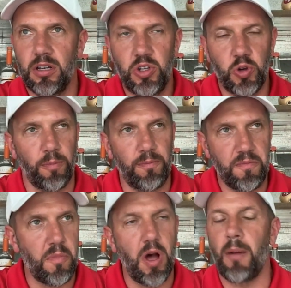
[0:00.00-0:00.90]
you
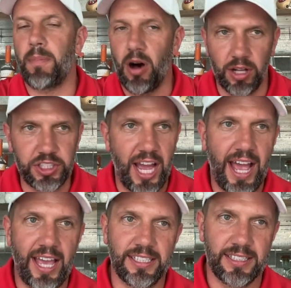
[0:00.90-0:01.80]

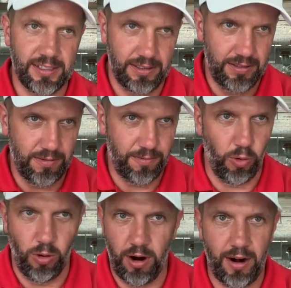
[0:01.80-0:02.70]
apologize
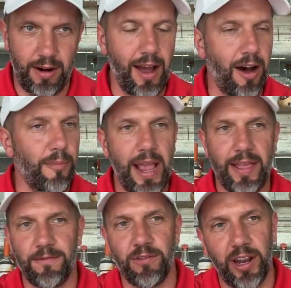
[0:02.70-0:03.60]
for, oh man,
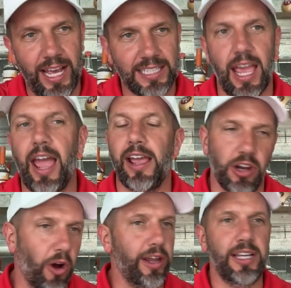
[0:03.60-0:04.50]
that front desk guy,
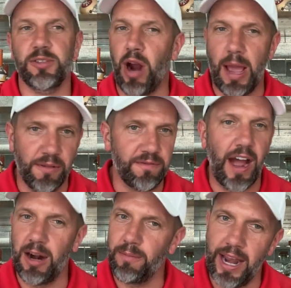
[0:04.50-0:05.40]
what, he's probably been
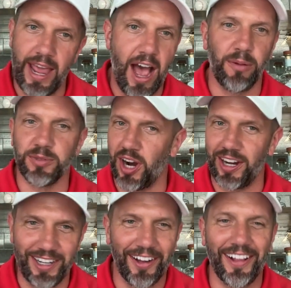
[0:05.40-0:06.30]
fired by now. I'm sorry,
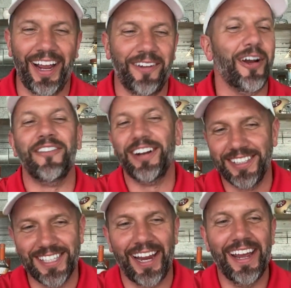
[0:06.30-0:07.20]
like whatever you
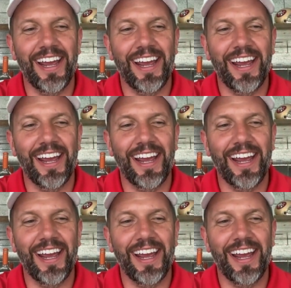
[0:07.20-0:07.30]
say.